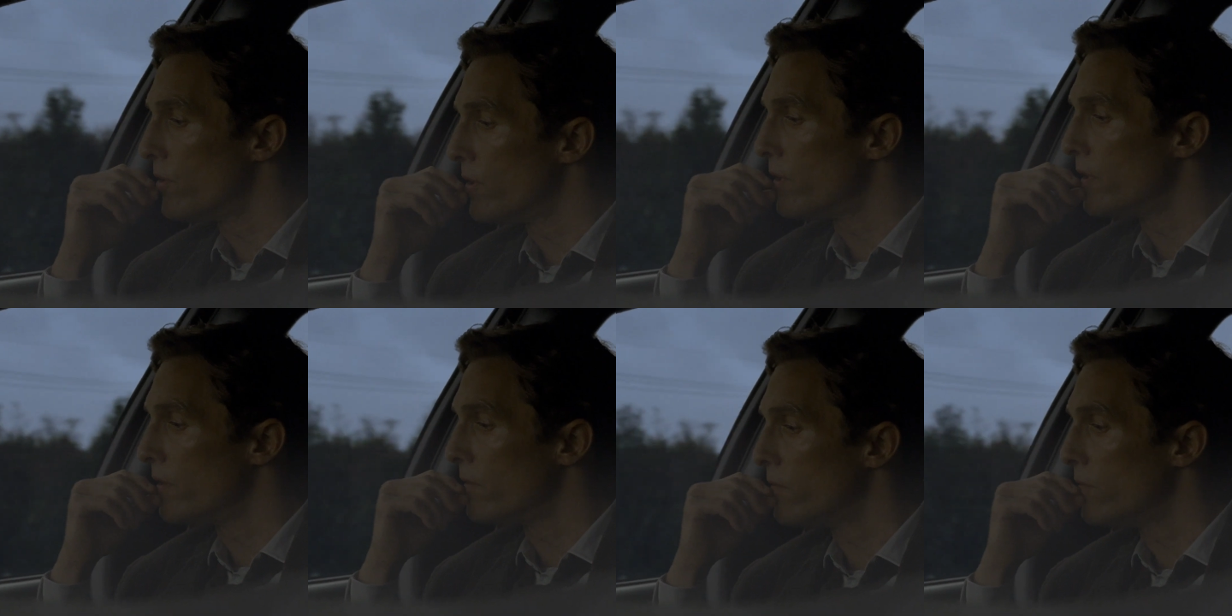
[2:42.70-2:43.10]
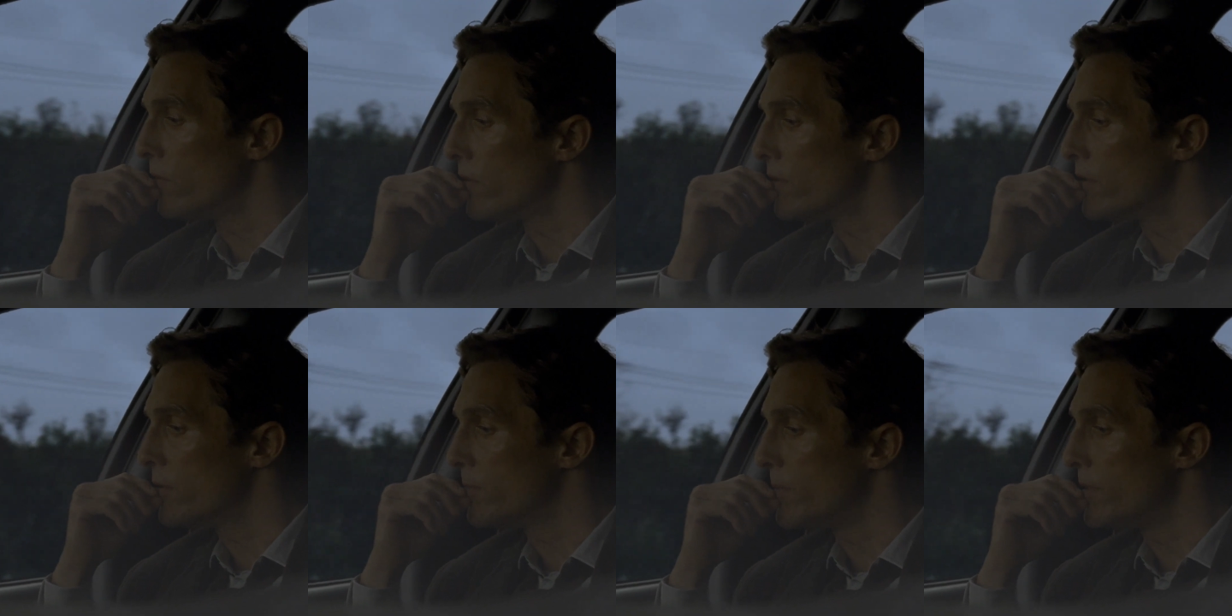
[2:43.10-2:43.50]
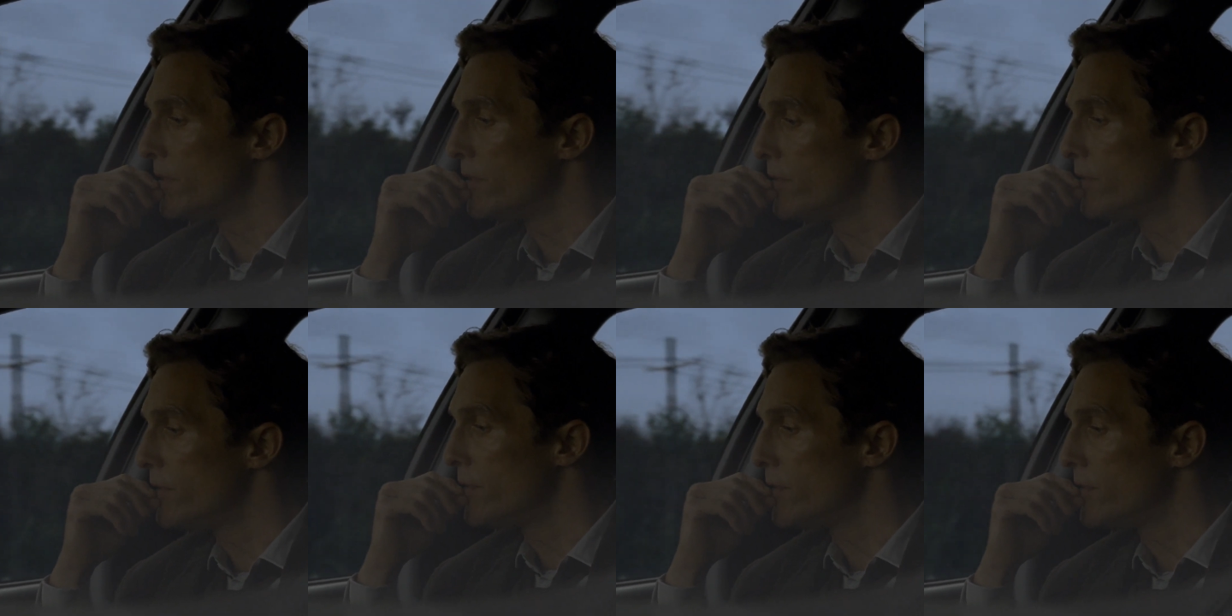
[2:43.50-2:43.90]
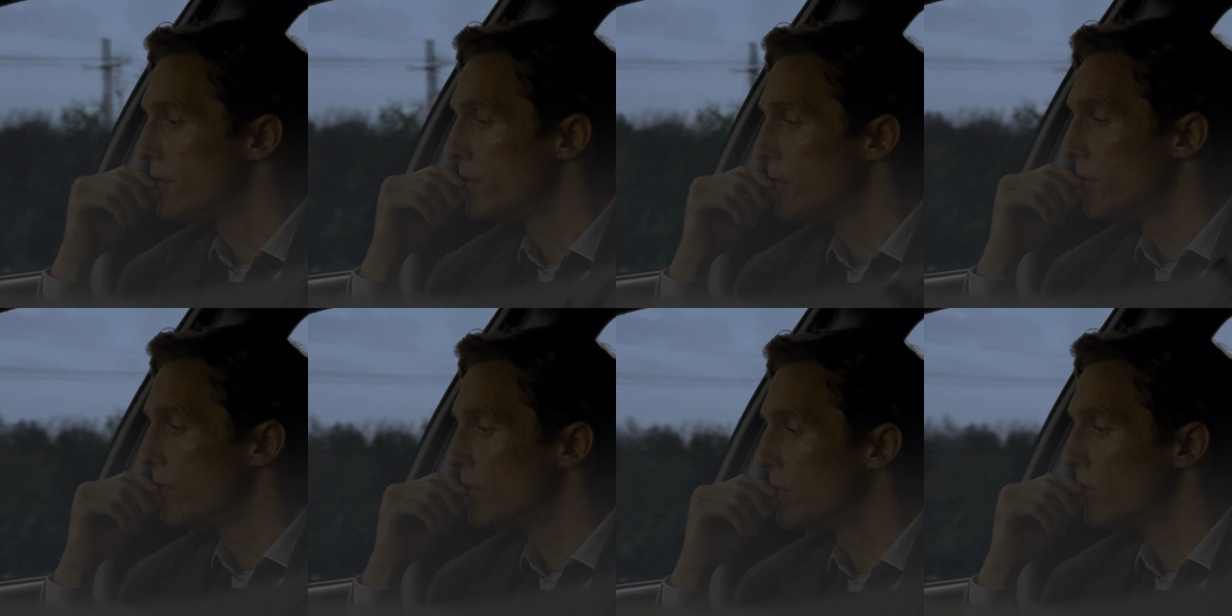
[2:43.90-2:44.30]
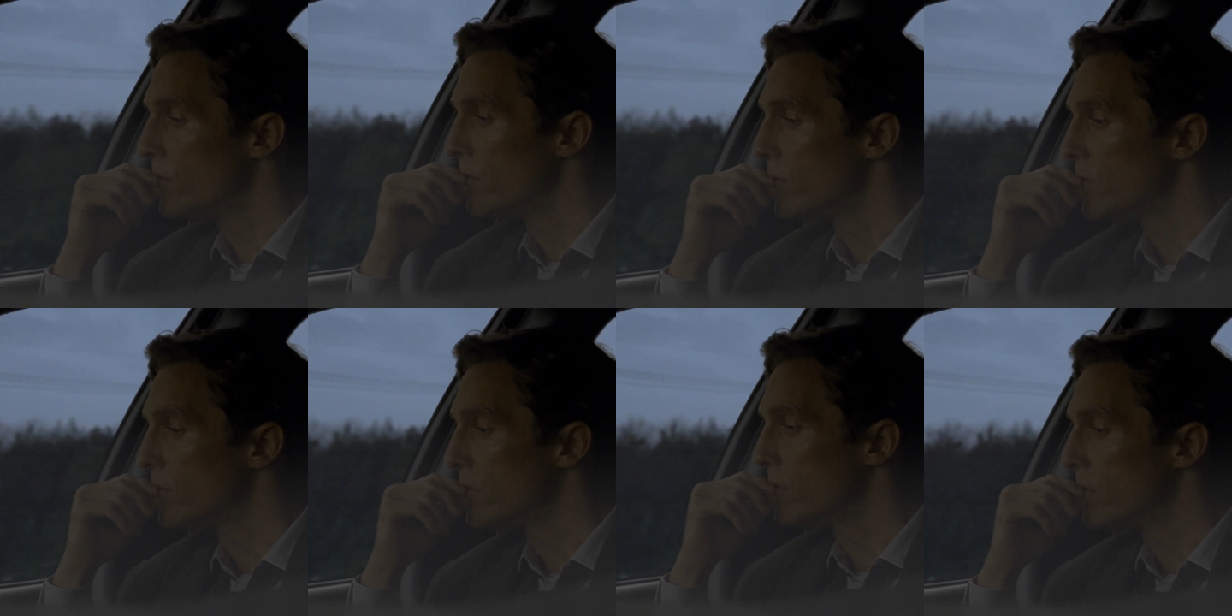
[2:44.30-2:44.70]
thing for our species to
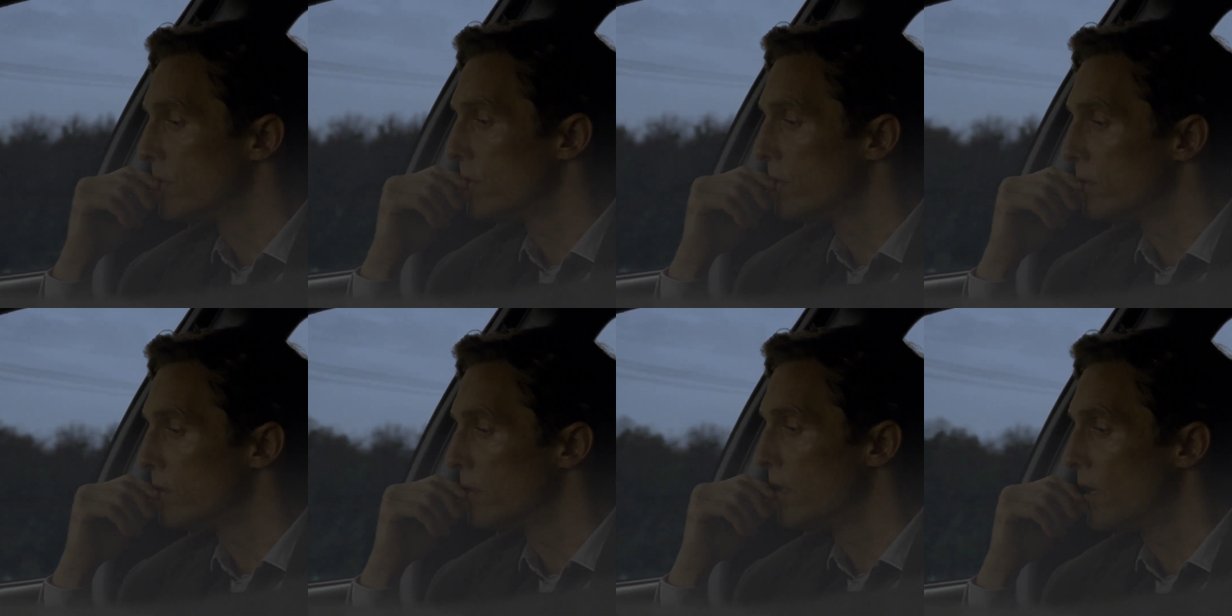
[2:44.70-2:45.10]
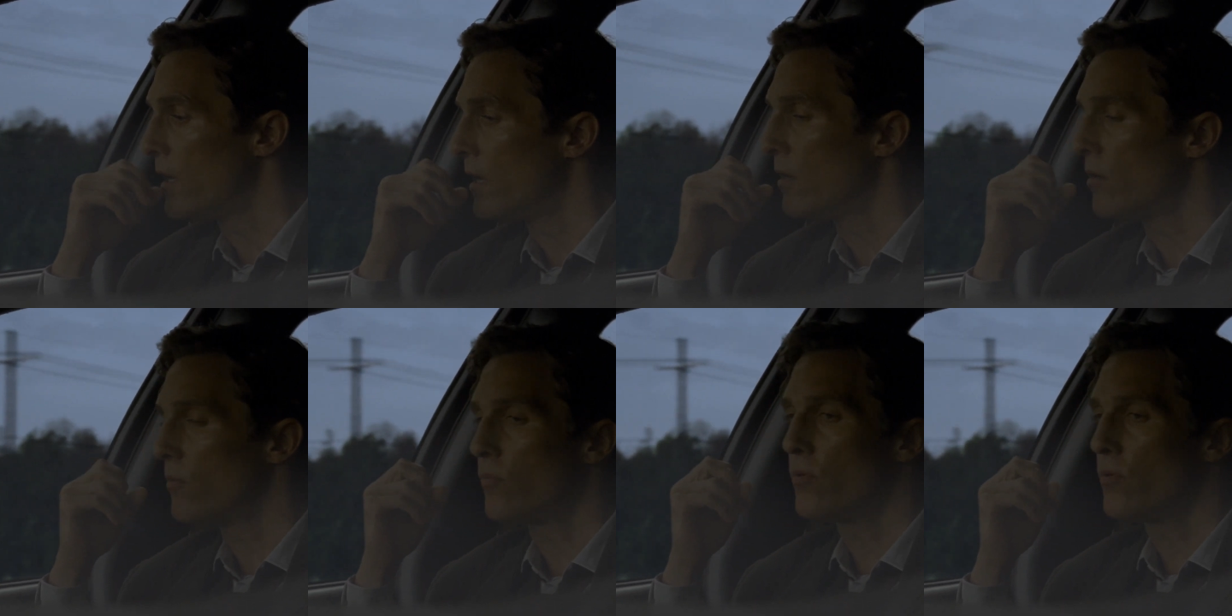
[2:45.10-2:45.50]
do is deny our